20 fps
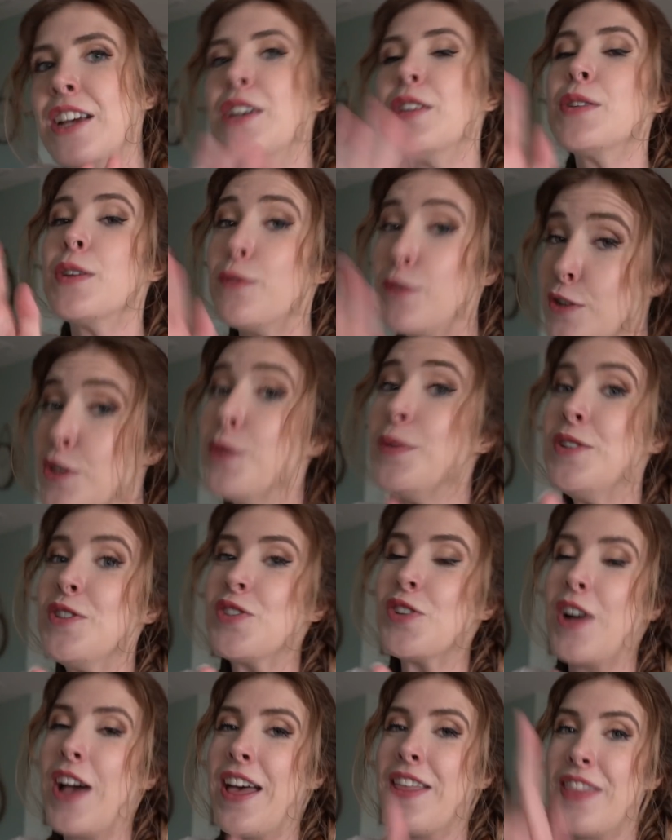So if you do
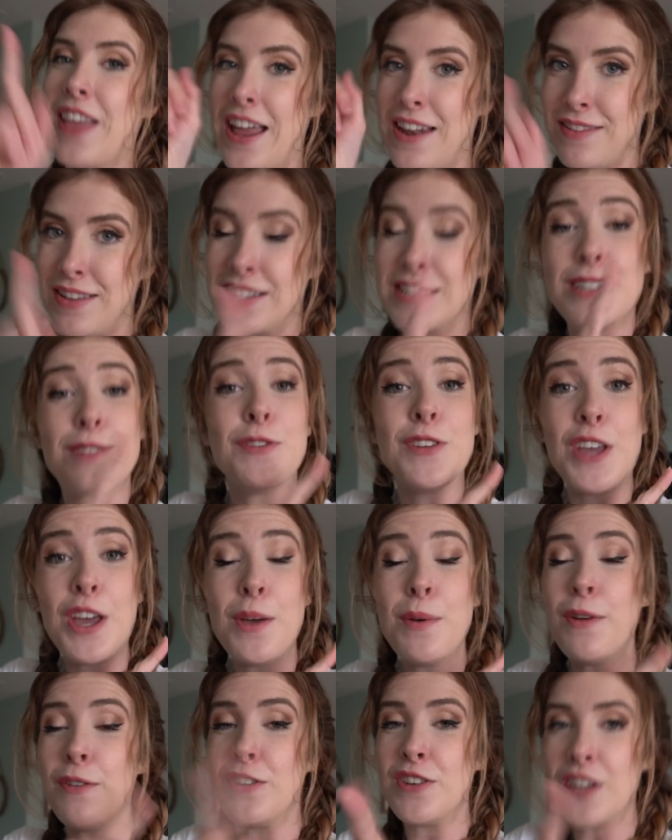enjoy it then this is for you,
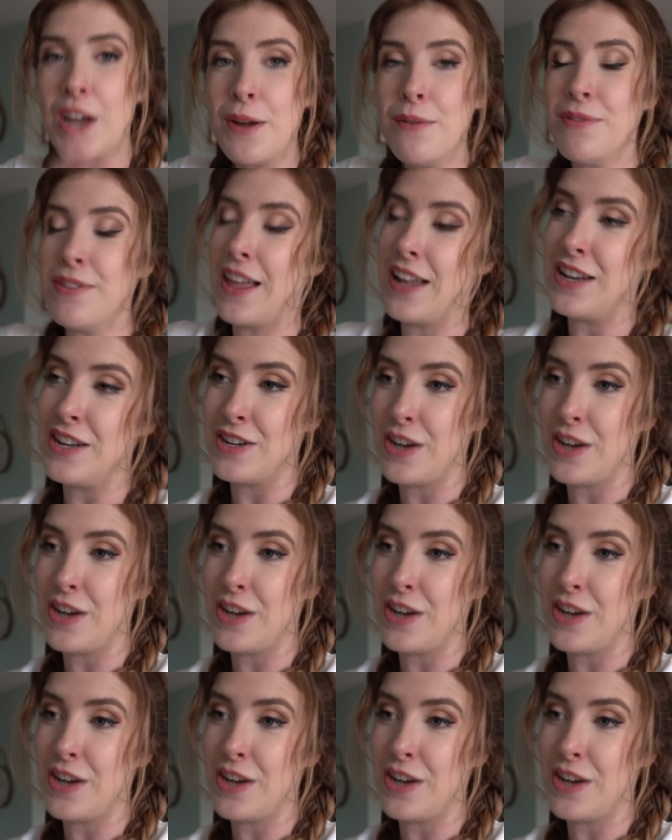if you don't then you